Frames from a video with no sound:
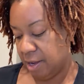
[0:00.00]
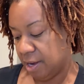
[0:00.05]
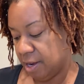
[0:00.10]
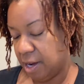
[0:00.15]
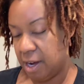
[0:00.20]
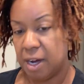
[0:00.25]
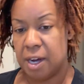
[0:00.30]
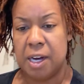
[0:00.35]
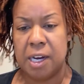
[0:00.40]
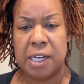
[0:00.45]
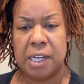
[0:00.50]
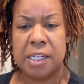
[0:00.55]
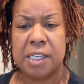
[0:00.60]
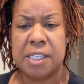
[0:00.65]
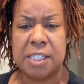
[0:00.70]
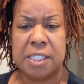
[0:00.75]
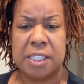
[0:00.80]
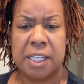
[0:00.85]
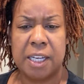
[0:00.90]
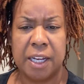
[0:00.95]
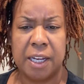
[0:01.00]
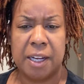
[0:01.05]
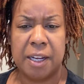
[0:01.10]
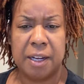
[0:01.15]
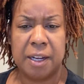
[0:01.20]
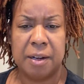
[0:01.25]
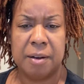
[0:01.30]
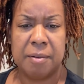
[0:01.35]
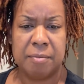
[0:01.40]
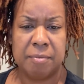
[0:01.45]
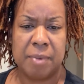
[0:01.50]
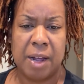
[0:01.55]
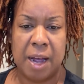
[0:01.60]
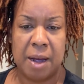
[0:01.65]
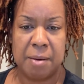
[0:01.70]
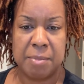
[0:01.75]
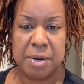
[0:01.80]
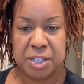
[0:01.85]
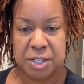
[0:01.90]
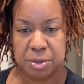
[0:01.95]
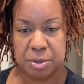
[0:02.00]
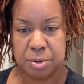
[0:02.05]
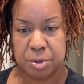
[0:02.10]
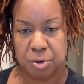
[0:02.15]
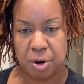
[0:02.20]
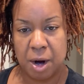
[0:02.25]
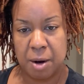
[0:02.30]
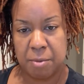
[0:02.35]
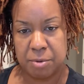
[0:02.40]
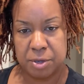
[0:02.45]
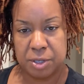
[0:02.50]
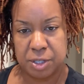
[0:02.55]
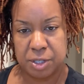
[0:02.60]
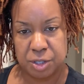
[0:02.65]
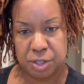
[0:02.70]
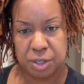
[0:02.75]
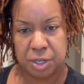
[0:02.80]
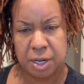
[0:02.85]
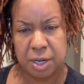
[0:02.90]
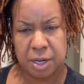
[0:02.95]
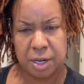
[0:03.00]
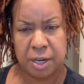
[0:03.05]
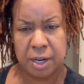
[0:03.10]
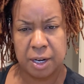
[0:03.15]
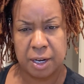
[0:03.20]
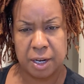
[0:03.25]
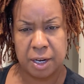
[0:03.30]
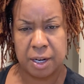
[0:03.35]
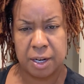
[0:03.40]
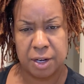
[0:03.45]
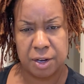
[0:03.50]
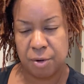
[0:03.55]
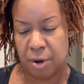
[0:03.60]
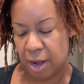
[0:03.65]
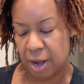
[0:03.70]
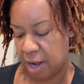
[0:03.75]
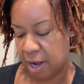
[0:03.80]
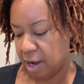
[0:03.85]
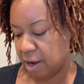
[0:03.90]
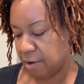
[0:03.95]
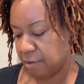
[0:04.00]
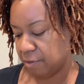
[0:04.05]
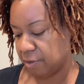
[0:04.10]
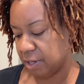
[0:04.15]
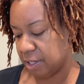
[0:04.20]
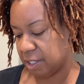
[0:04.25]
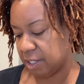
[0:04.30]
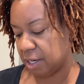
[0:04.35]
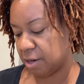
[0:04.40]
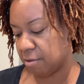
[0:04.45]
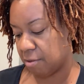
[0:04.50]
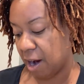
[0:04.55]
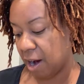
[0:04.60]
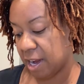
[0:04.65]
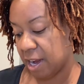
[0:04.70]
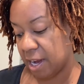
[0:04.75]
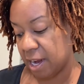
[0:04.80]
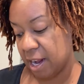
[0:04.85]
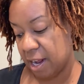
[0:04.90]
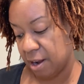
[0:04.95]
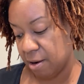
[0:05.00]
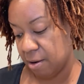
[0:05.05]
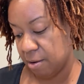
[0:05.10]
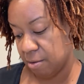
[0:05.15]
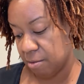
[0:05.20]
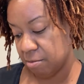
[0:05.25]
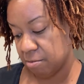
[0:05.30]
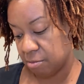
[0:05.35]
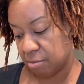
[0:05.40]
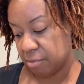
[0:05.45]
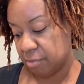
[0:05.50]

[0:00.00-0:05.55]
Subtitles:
Let's see, how many subscribers do I have? Let's see, right now,